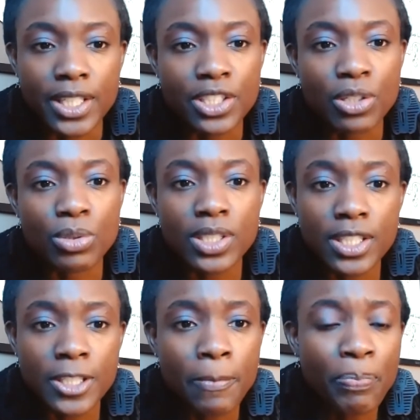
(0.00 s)
So
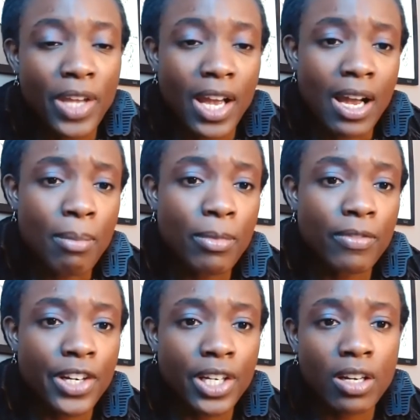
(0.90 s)
since I'm
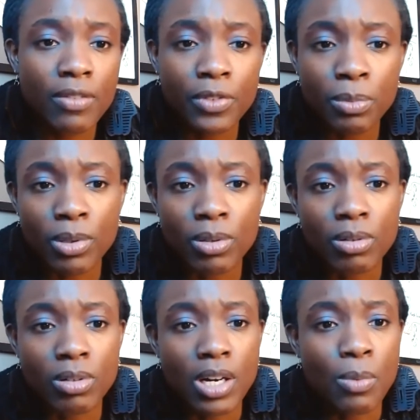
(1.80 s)
very
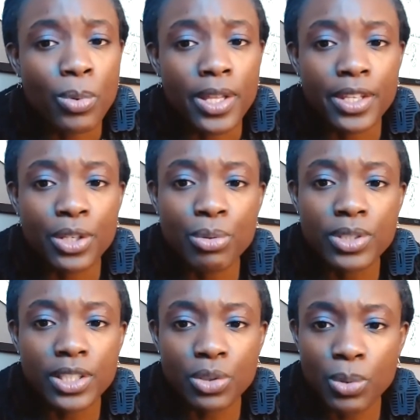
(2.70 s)
comfortable with
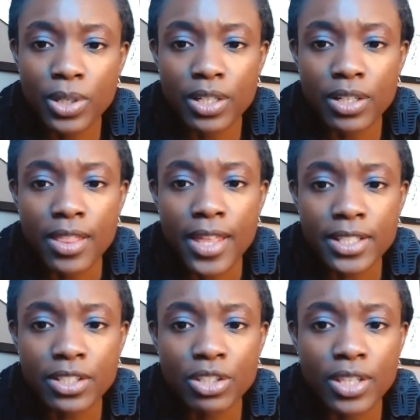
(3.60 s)
using Twitter, and
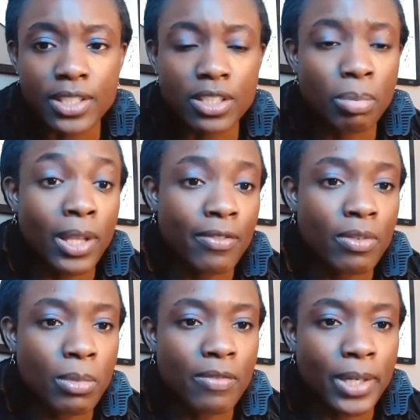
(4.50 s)
that's the
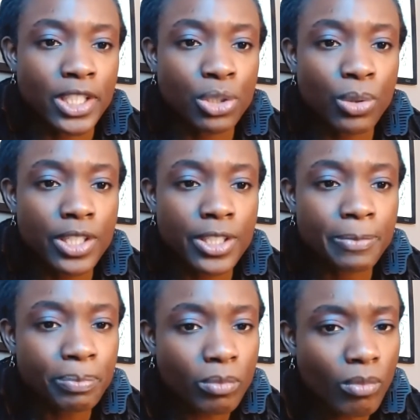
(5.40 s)
platform of my choice,
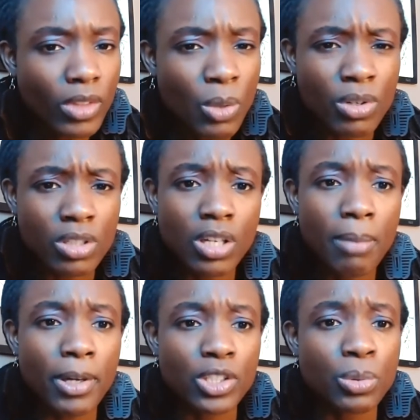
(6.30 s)
we're going to talk
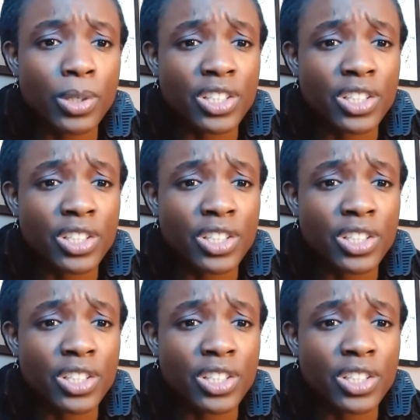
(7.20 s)
about Twitter.